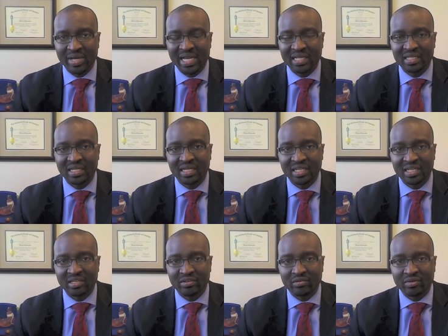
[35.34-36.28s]
band, and
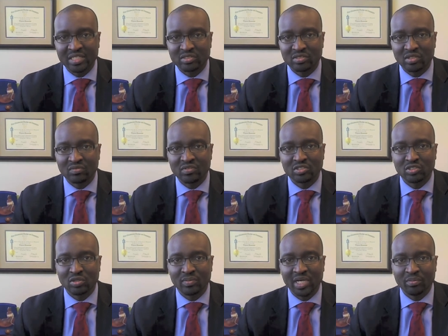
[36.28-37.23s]
then the rest of the
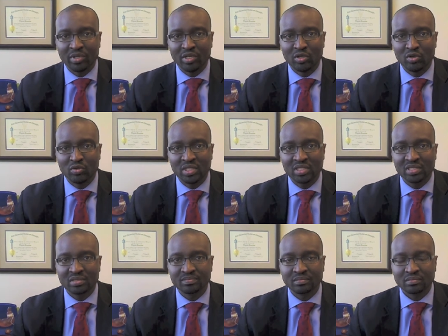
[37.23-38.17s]
stomach below
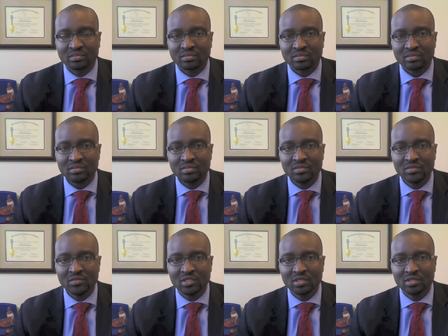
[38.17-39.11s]
this.
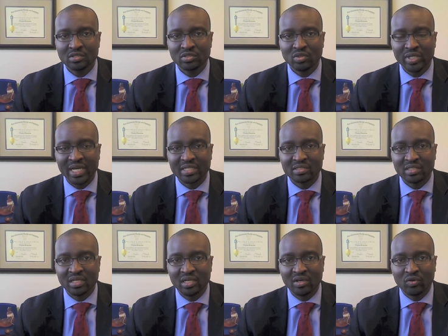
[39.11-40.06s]
So that
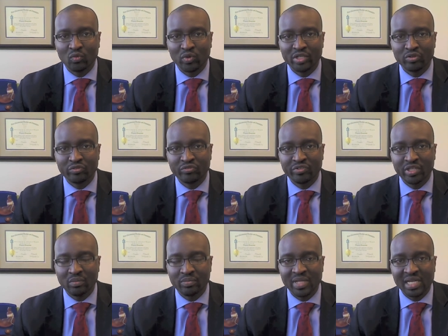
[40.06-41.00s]
when you
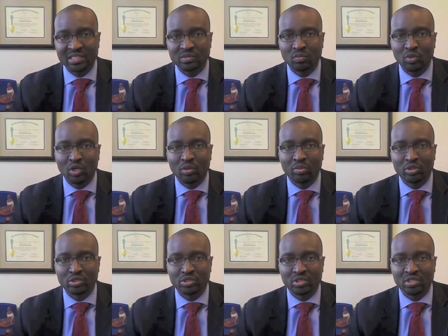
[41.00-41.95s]
fill up that small
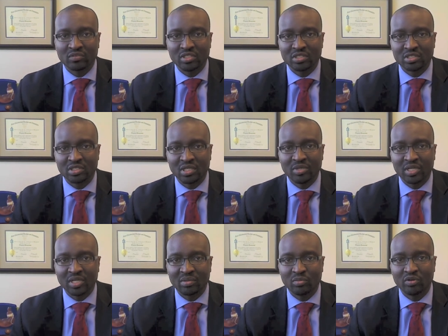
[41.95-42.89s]
portion of the
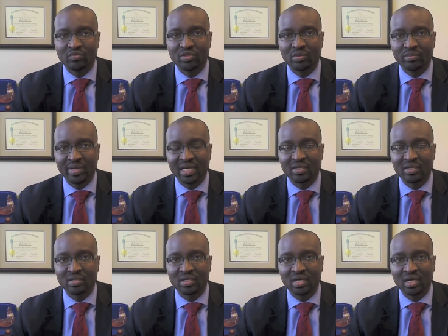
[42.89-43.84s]
stomach above the band